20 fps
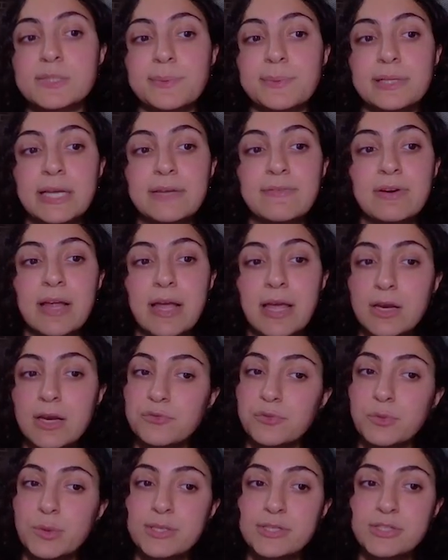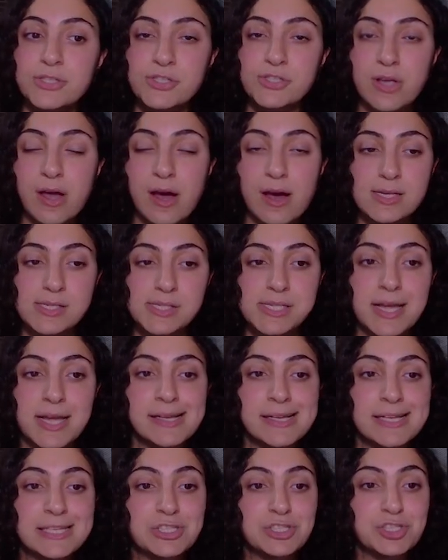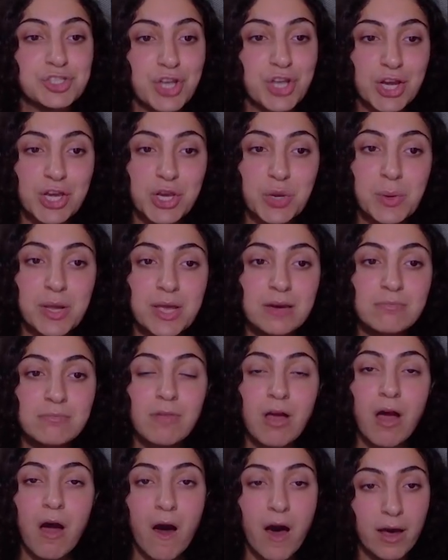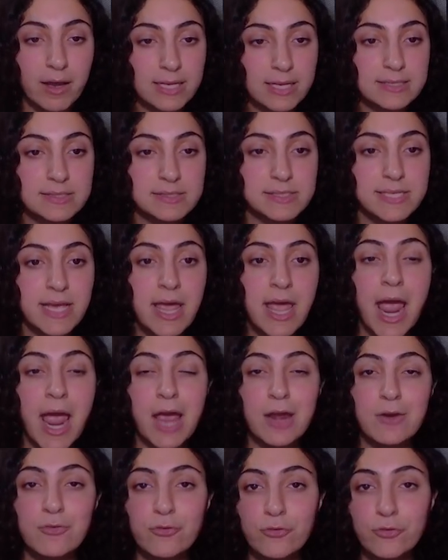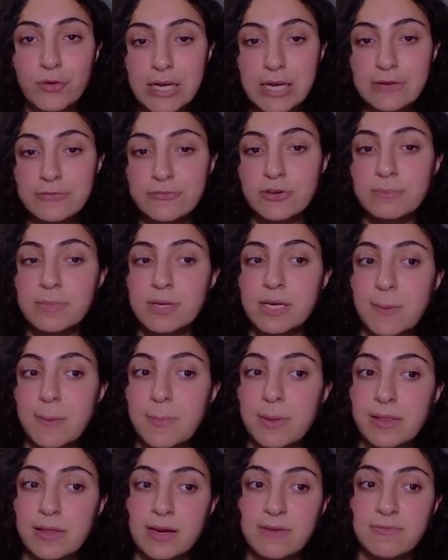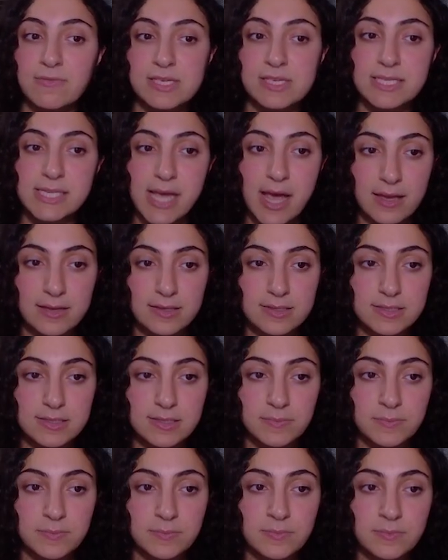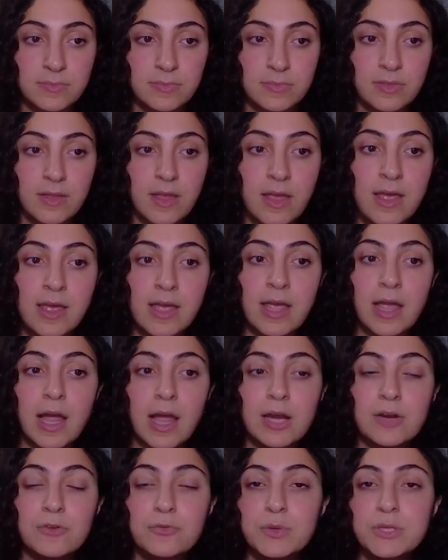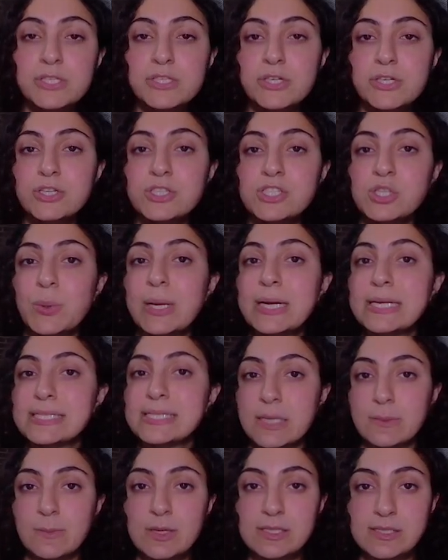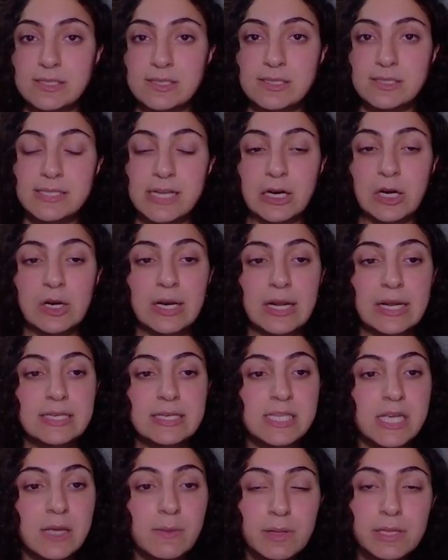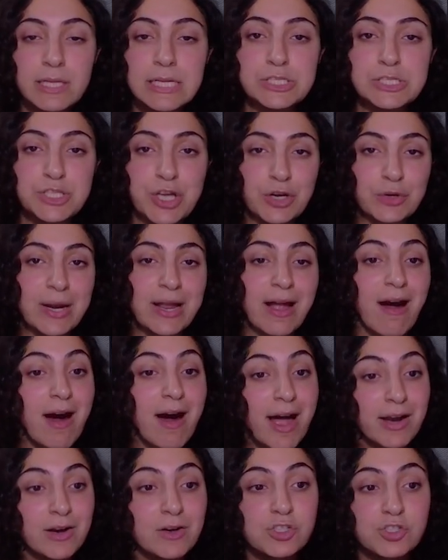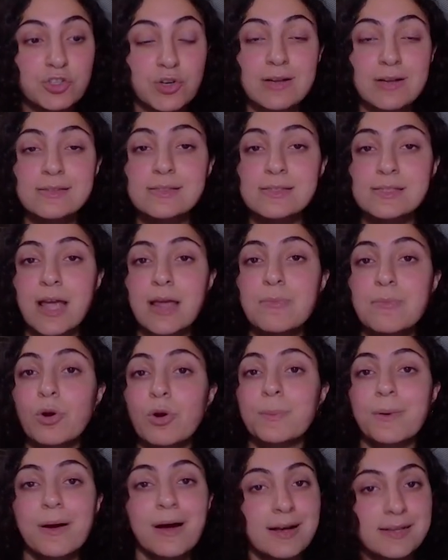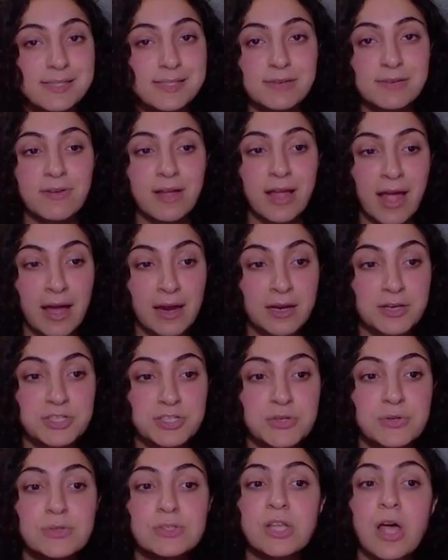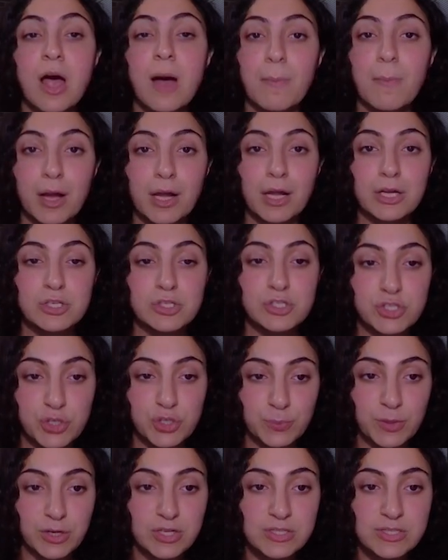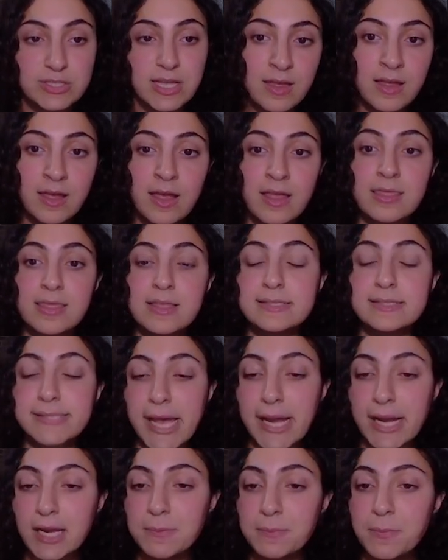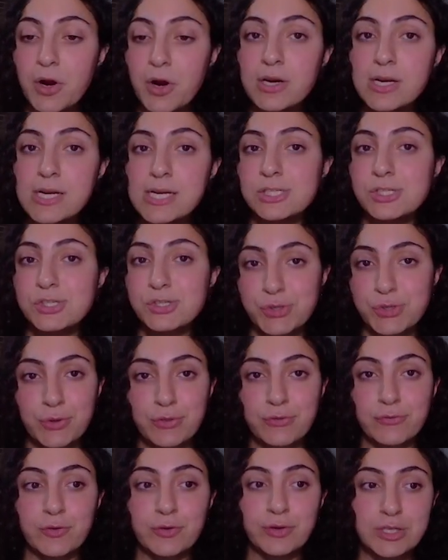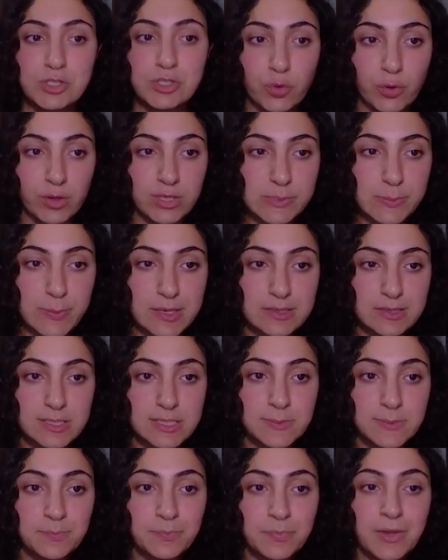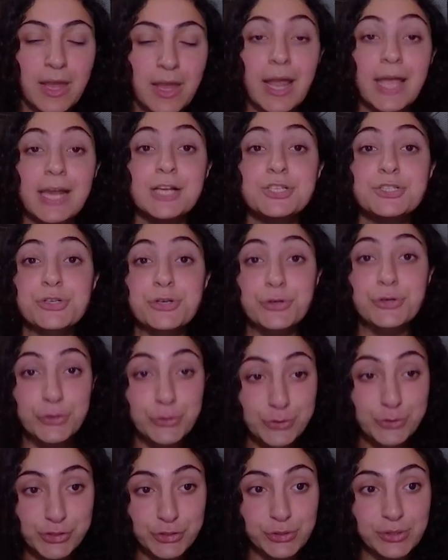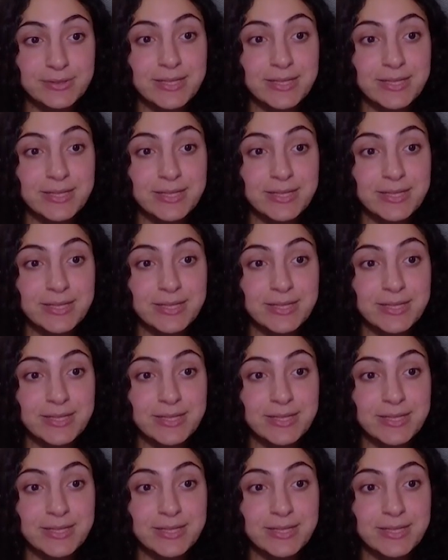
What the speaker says: believe an influencer's content is genuine, honest, and free from manipulative intent. Influencers who exhibit sincerity typically generate higher trust and more positive attitudes among consumers. The second part is truthful endorsements. It is crucial